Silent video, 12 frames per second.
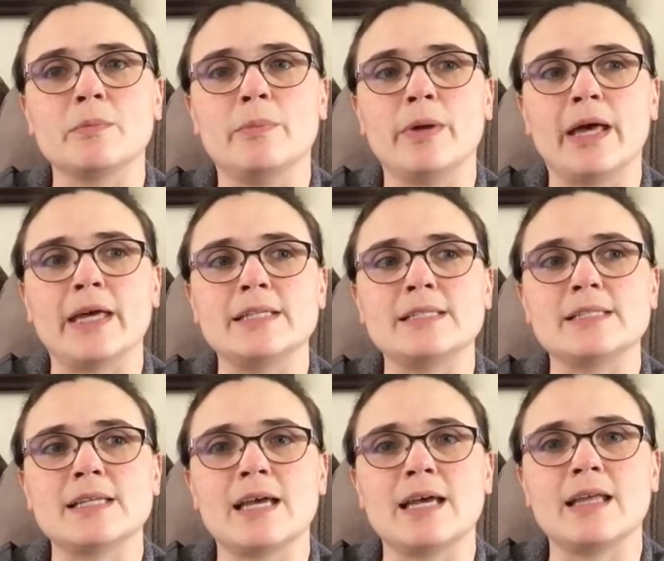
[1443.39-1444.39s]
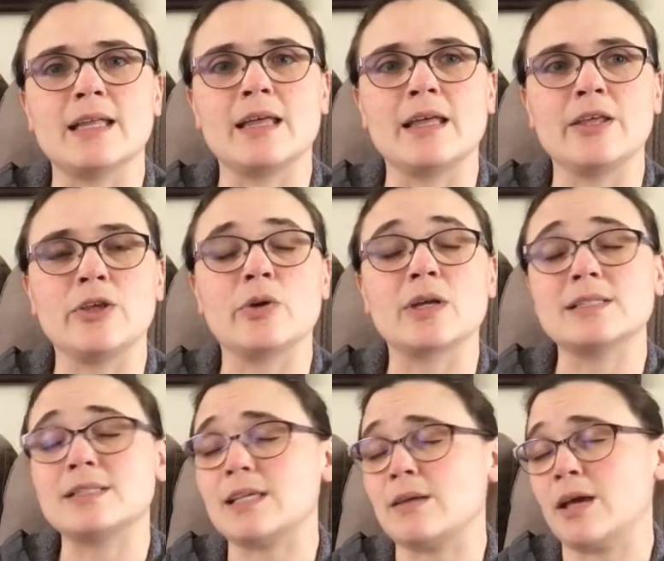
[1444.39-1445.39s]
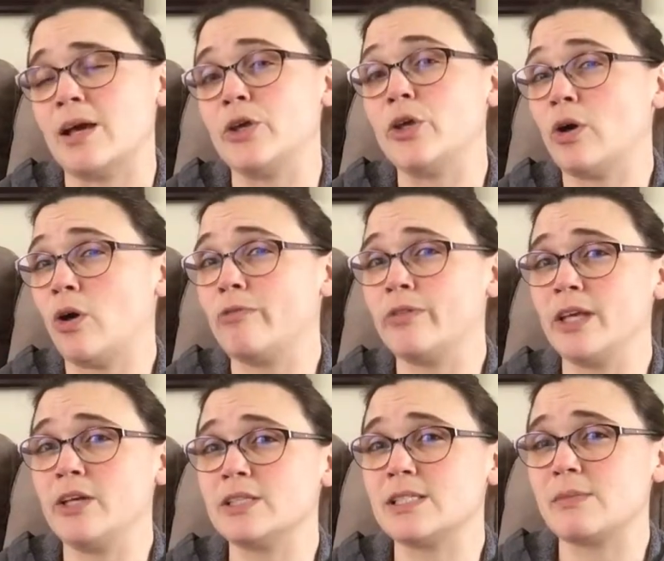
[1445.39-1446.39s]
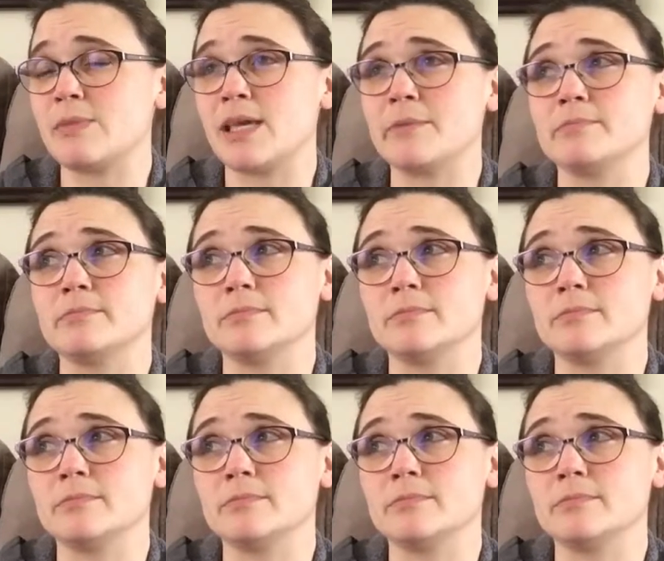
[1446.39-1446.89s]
But you can see, hopefully you'll see me